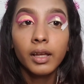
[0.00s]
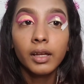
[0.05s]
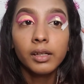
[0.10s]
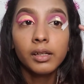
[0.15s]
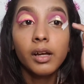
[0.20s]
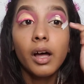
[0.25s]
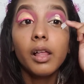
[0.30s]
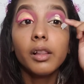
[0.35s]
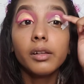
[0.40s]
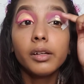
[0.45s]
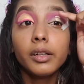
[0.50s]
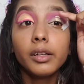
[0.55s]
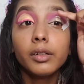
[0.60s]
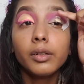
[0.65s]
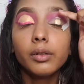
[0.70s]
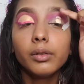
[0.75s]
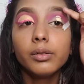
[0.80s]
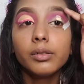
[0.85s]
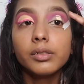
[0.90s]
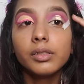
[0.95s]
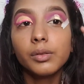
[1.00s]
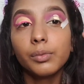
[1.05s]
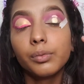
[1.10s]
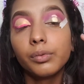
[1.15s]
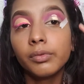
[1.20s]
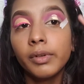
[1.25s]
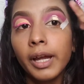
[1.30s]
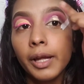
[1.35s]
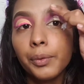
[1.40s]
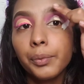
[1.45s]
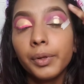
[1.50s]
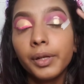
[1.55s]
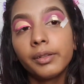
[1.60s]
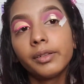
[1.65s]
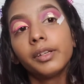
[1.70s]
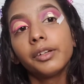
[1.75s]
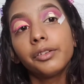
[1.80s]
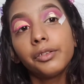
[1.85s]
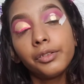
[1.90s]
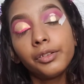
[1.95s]
color goes right where
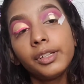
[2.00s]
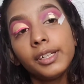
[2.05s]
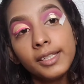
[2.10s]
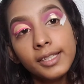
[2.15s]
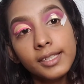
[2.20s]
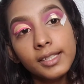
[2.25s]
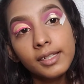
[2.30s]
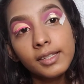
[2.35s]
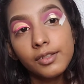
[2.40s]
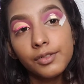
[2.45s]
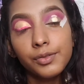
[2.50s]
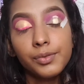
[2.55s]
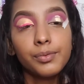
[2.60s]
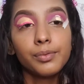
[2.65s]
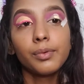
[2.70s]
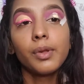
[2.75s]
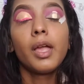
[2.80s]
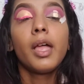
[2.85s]
the crease is.